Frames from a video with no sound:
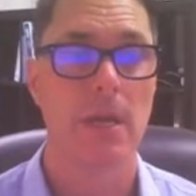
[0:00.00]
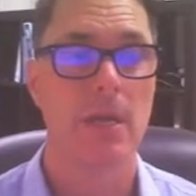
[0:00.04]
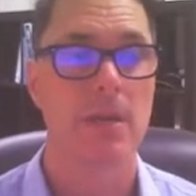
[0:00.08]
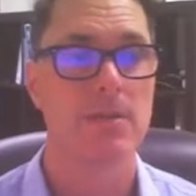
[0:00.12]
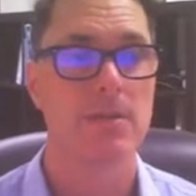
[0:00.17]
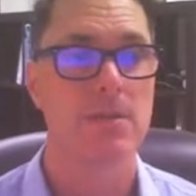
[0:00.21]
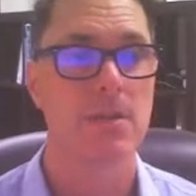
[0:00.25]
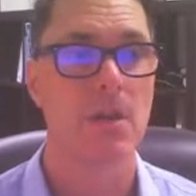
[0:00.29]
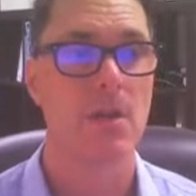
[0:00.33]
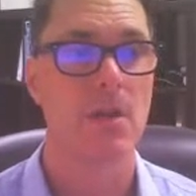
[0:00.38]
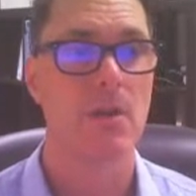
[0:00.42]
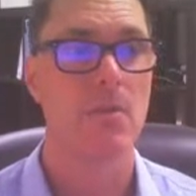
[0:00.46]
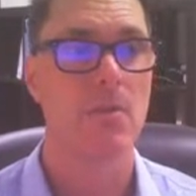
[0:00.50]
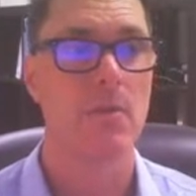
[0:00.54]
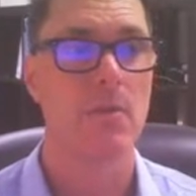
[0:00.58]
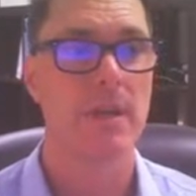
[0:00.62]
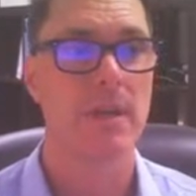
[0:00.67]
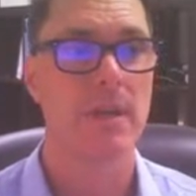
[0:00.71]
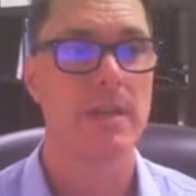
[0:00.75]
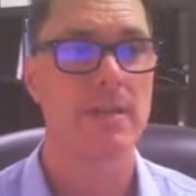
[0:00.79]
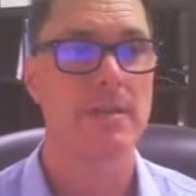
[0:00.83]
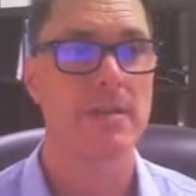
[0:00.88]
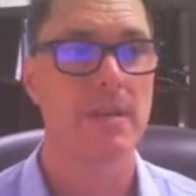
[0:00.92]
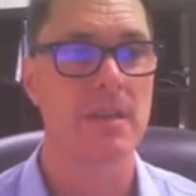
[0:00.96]
So
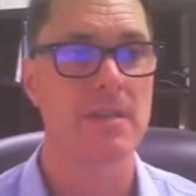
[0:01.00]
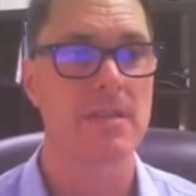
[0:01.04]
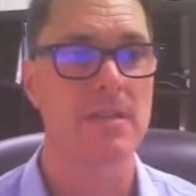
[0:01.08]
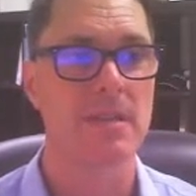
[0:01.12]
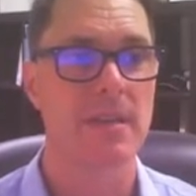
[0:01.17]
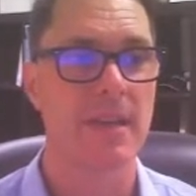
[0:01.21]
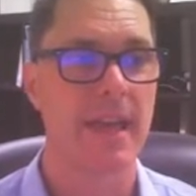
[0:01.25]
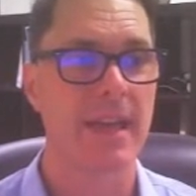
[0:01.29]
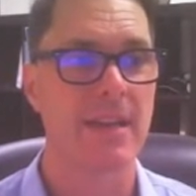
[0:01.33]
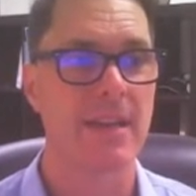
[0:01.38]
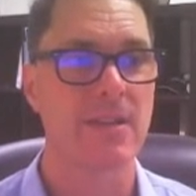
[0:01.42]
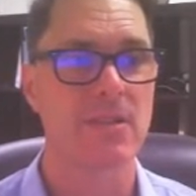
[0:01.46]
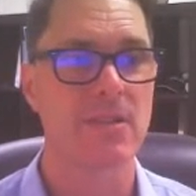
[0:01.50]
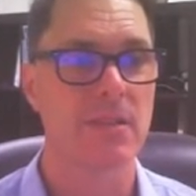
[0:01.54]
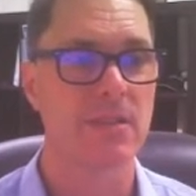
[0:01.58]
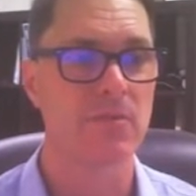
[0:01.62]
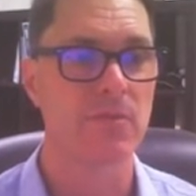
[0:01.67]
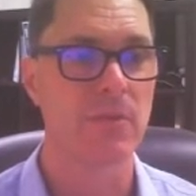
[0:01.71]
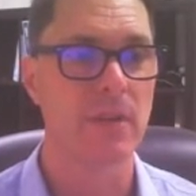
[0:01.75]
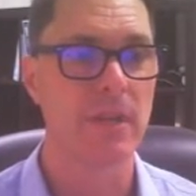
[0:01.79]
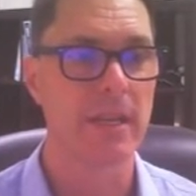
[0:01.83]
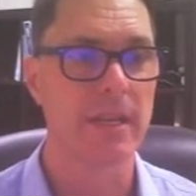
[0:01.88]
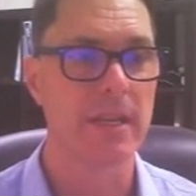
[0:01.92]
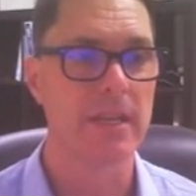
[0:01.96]
it doesn't actually
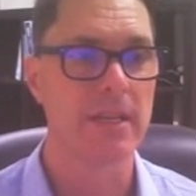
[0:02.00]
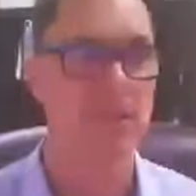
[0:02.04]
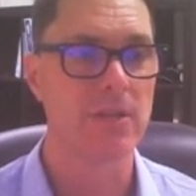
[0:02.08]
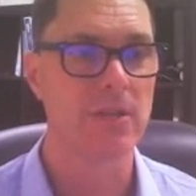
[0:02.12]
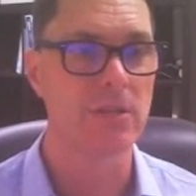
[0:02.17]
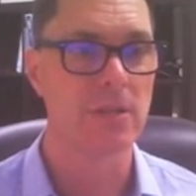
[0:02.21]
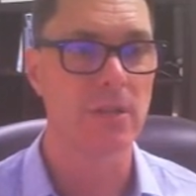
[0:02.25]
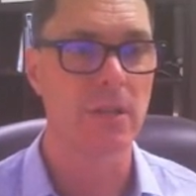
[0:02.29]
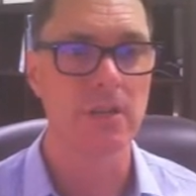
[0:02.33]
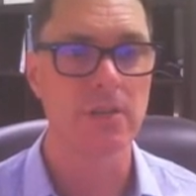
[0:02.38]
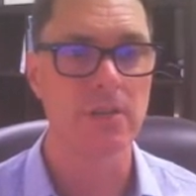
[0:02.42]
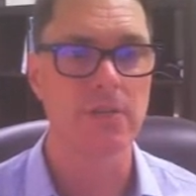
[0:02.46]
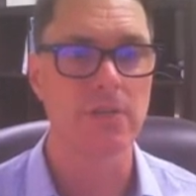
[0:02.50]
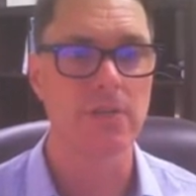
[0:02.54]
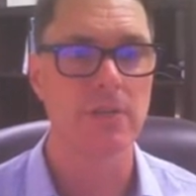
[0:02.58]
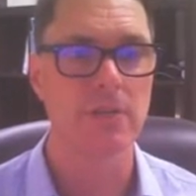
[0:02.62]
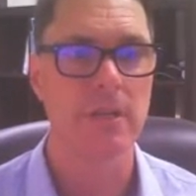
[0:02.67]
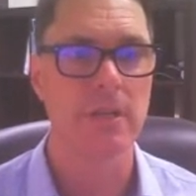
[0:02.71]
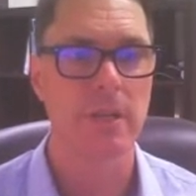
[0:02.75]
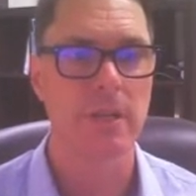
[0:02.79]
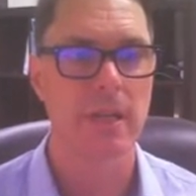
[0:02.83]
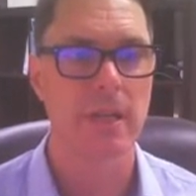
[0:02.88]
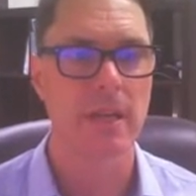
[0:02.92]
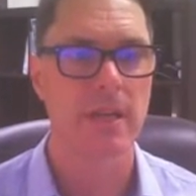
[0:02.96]
really
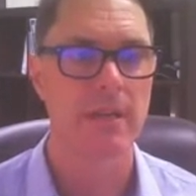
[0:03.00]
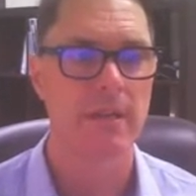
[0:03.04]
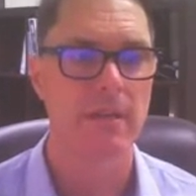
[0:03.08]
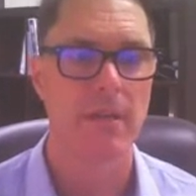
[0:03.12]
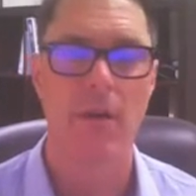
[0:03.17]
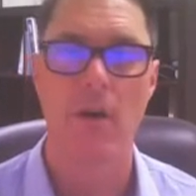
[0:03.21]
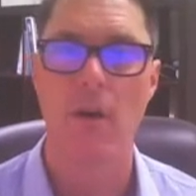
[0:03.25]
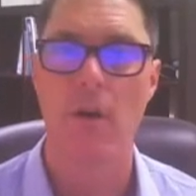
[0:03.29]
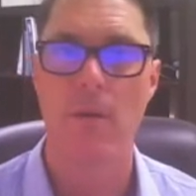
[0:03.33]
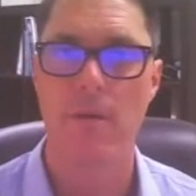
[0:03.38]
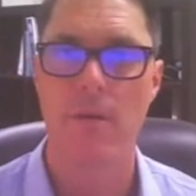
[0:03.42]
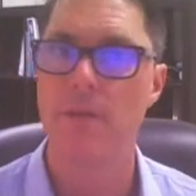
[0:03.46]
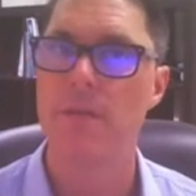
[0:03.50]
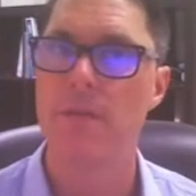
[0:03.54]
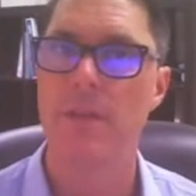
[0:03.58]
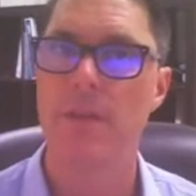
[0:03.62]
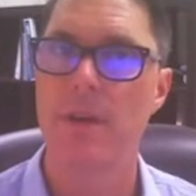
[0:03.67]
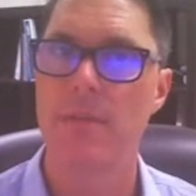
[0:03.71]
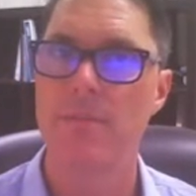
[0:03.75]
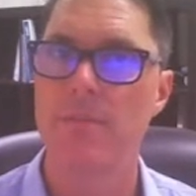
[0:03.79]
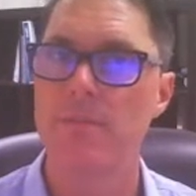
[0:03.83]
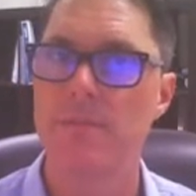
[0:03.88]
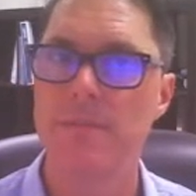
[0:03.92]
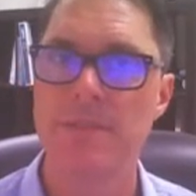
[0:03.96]
include
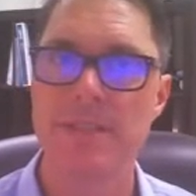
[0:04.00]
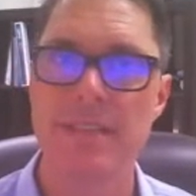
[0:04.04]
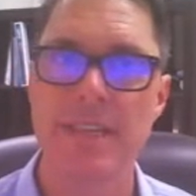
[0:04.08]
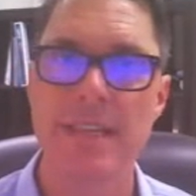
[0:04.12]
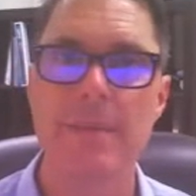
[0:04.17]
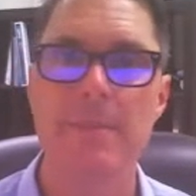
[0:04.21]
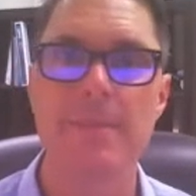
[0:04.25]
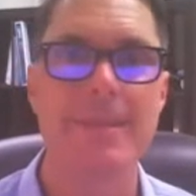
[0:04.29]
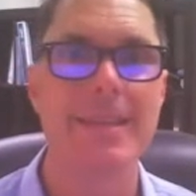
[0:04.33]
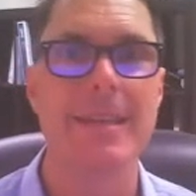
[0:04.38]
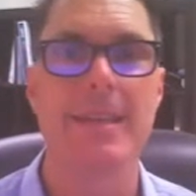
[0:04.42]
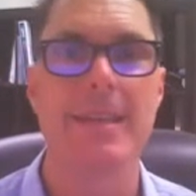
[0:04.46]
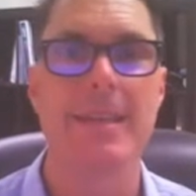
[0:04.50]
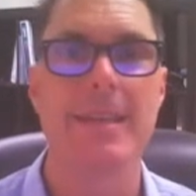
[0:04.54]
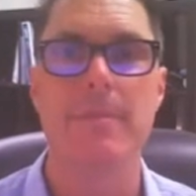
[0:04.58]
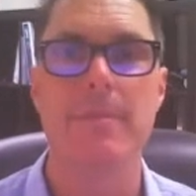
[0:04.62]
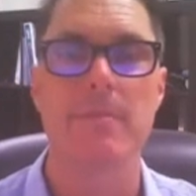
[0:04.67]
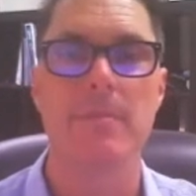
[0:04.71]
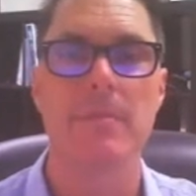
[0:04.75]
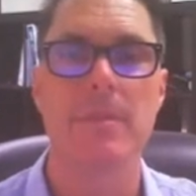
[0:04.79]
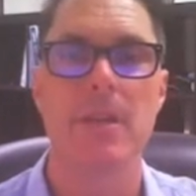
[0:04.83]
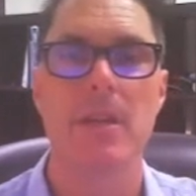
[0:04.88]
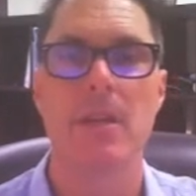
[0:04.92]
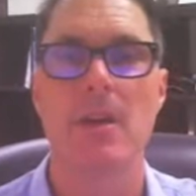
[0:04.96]
the deep,
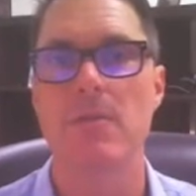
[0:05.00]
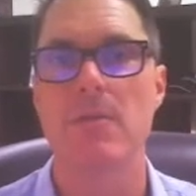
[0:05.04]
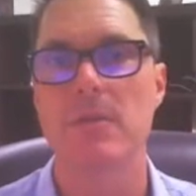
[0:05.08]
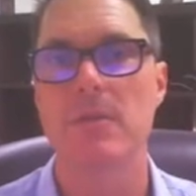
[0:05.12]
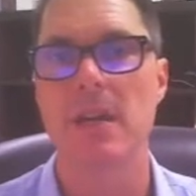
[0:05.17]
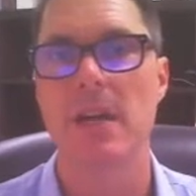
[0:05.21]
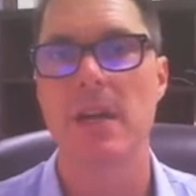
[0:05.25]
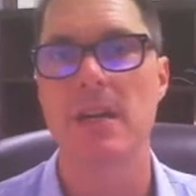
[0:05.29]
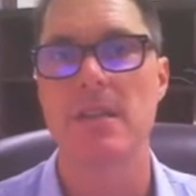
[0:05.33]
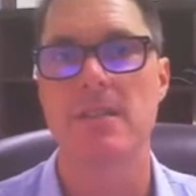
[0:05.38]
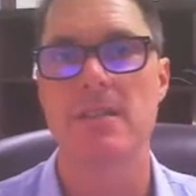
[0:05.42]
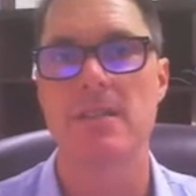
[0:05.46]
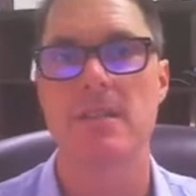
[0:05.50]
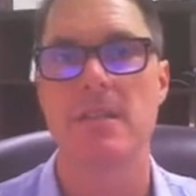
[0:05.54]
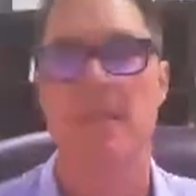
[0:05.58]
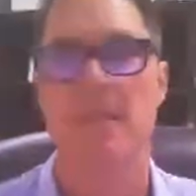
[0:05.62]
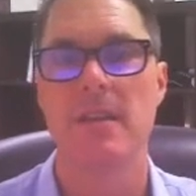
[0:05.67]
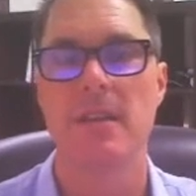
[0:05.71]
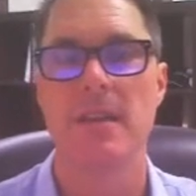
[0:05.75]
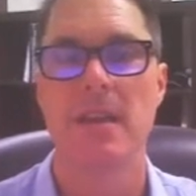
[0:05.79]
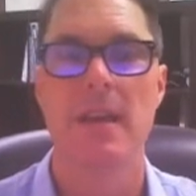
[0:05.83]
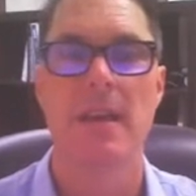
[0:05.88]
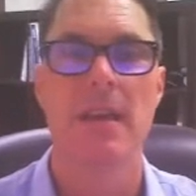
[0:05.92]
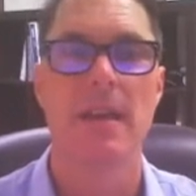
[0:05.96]
cuts
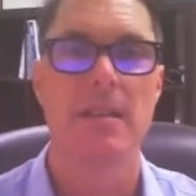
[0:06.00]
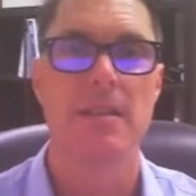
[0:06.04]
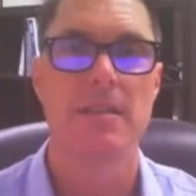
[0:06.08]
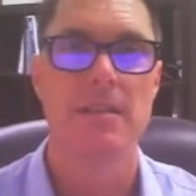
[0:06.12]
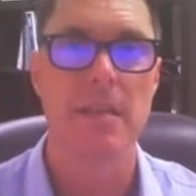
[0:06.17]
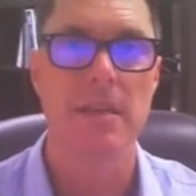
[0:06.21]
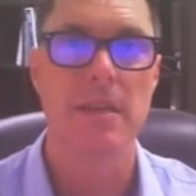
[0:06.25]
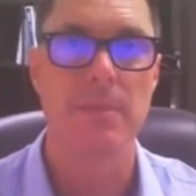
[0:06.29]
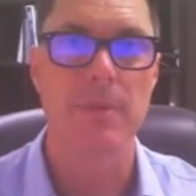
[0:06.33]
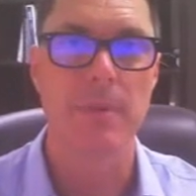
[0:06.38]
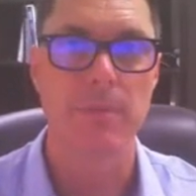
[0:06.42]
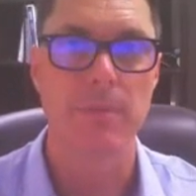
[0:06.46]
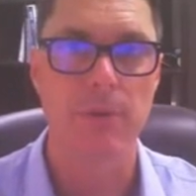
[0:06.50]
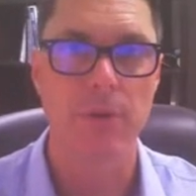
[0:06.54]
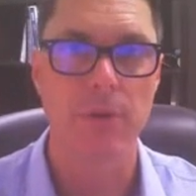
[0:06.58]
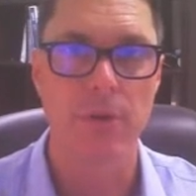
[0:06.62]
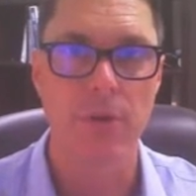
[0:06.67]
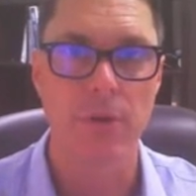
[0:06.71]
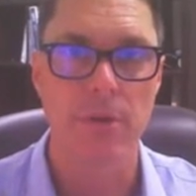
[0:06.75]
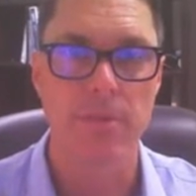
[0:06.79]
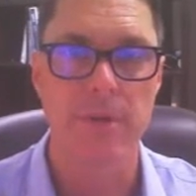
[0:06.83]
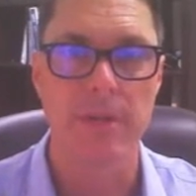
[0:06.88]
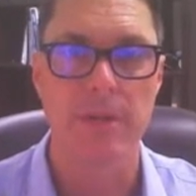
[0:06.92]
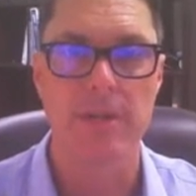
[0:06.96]
and deep
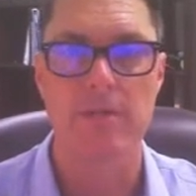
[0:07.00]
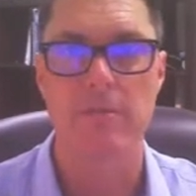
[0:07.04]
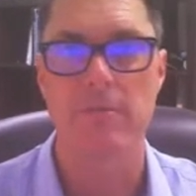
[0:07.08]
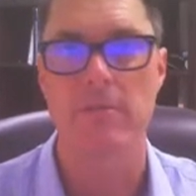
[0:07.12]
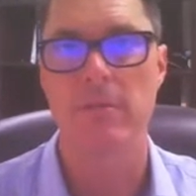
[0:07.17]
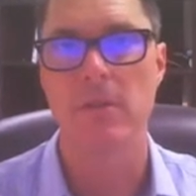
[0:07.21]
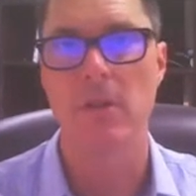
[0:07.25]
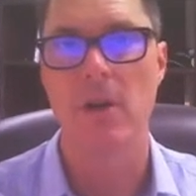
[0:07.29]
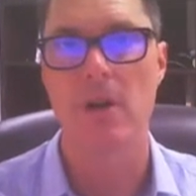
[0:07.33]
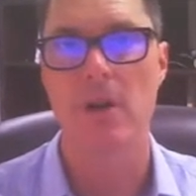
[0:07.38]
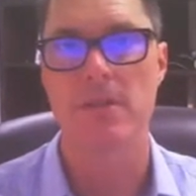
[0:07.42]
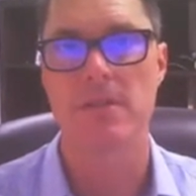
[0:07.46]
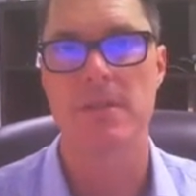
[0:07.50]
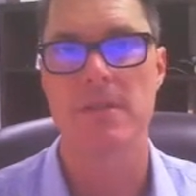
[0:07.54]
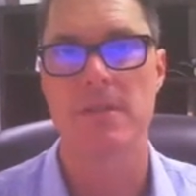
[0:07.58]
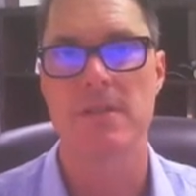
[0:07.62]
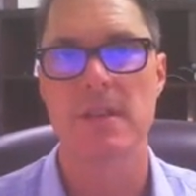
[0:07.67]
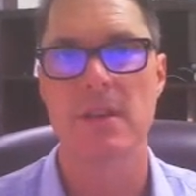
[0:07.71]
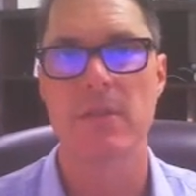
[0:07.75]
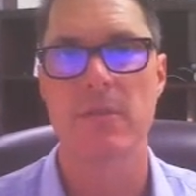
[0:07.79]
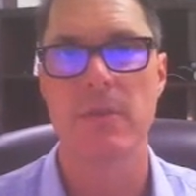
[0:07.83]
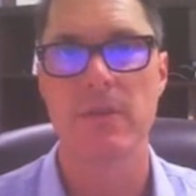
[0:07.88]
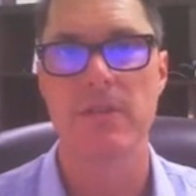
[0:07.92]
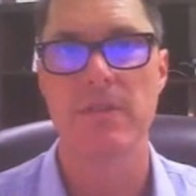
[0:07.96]
employment losses that we've